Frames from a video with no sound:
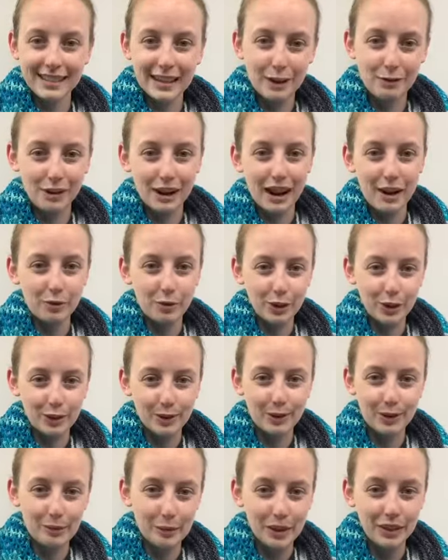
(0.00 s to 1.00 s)
now we're halfway
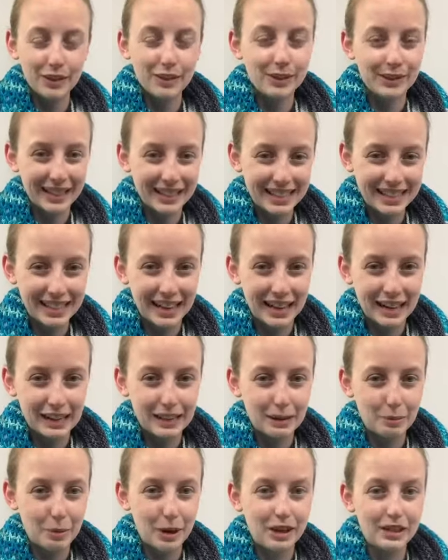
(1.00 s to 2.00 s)
through the month, so that's not as
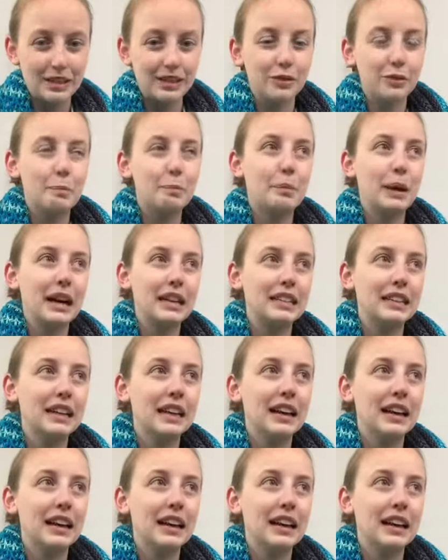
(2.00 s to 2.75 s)
impressive, but